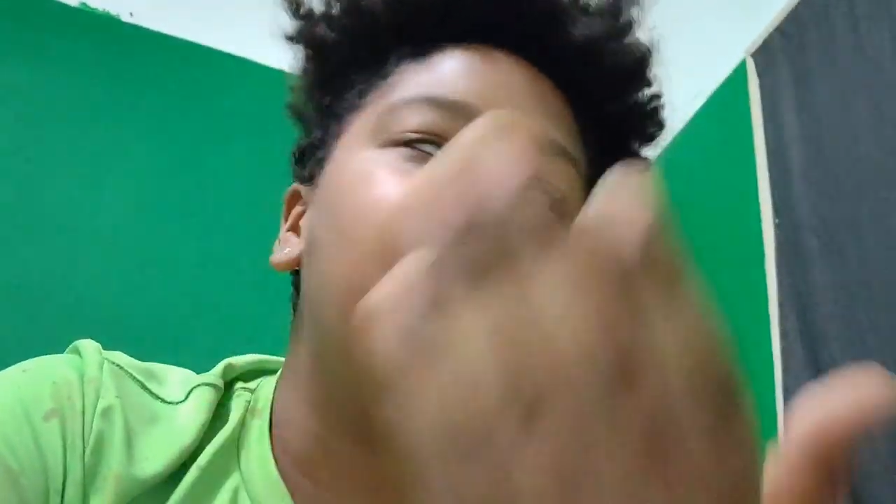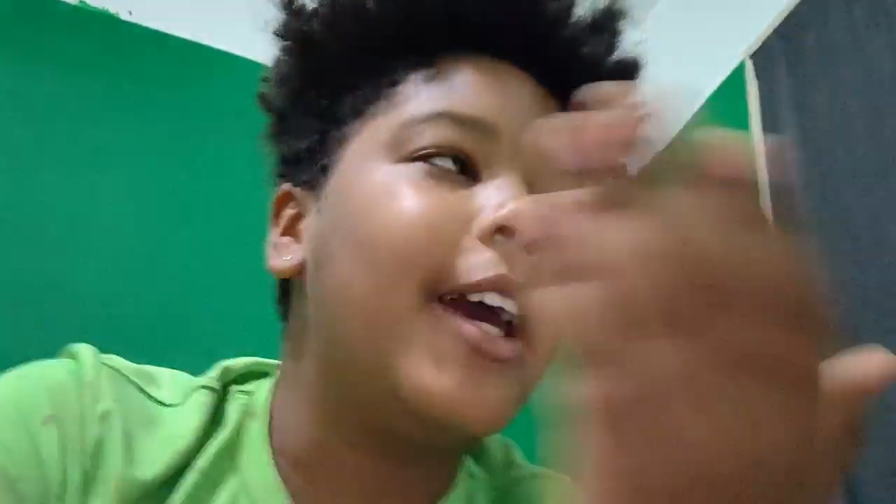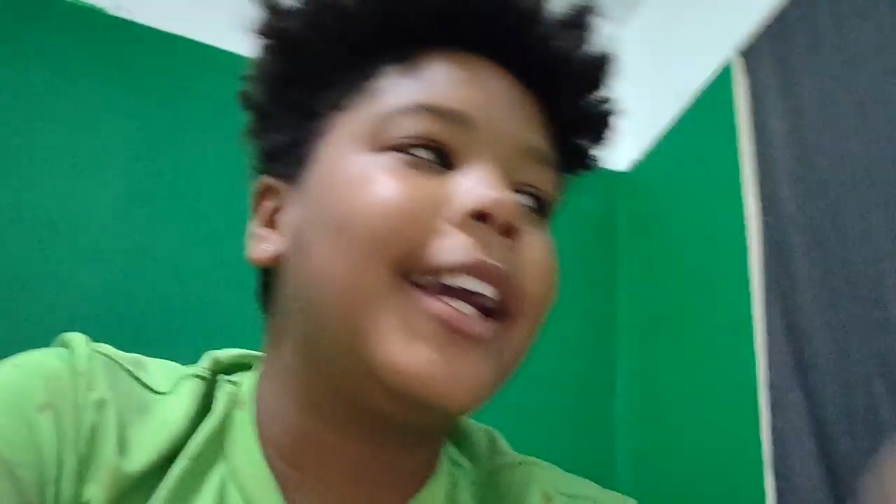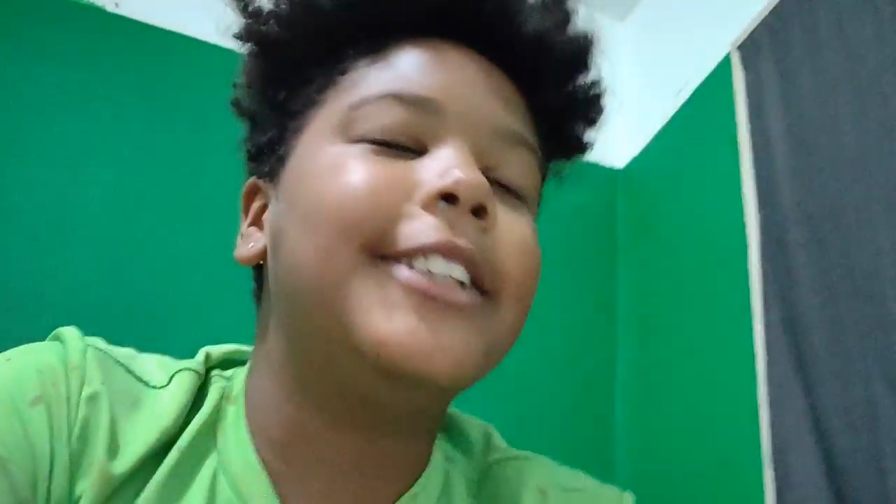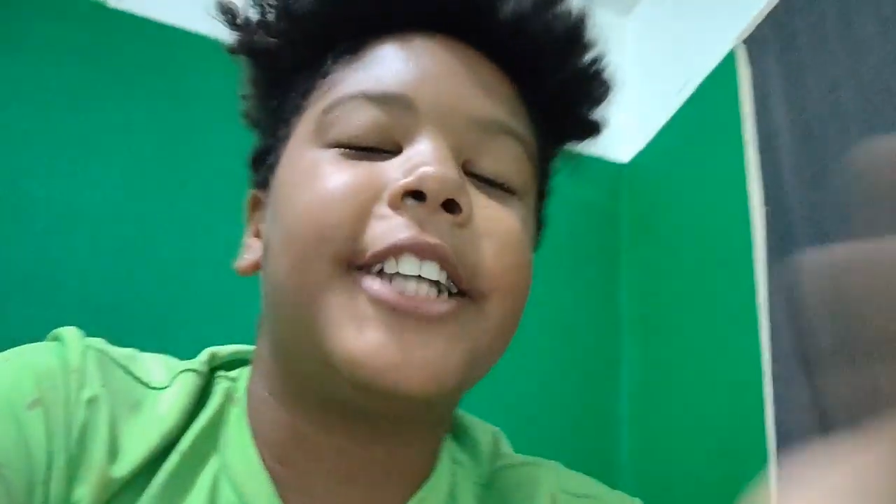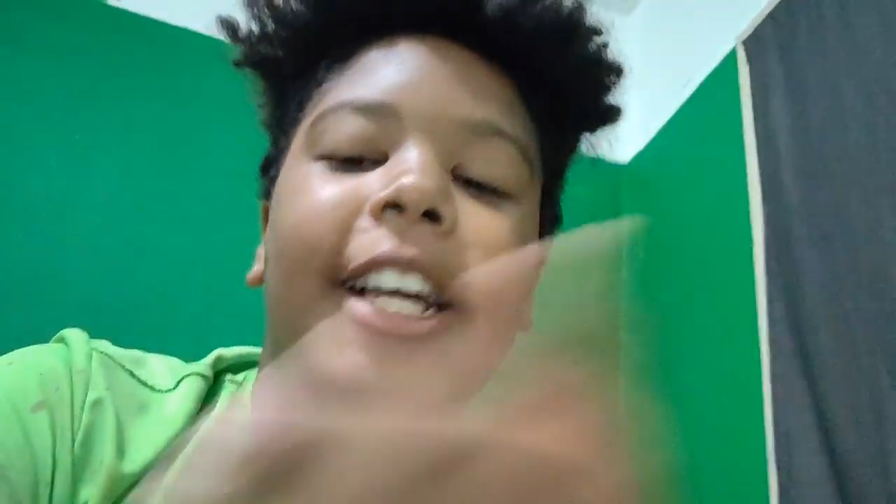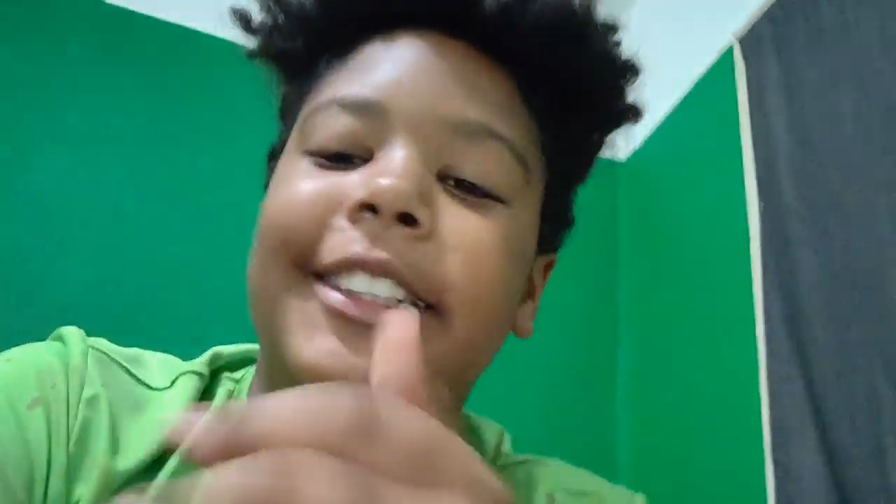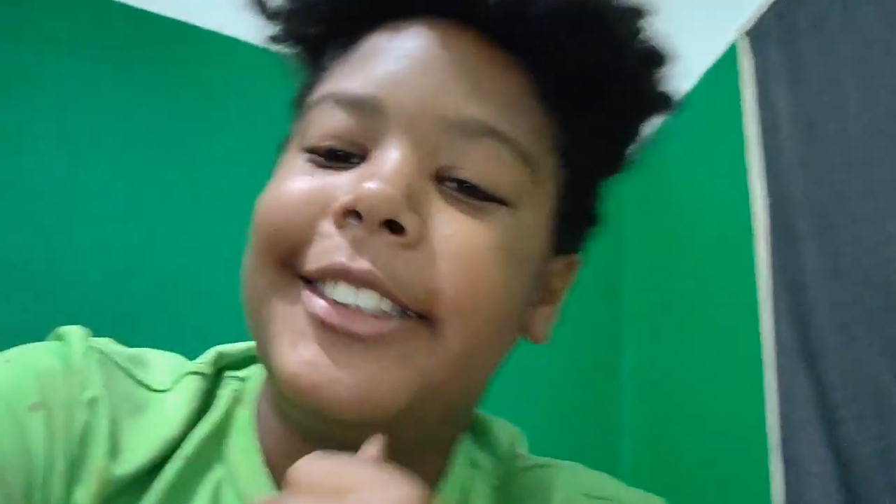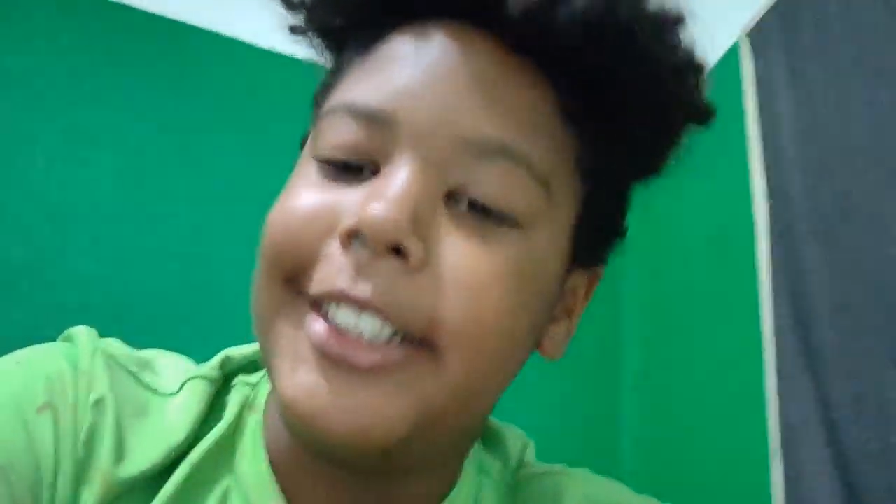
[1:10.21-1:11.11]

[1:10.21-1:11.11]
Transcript: with H A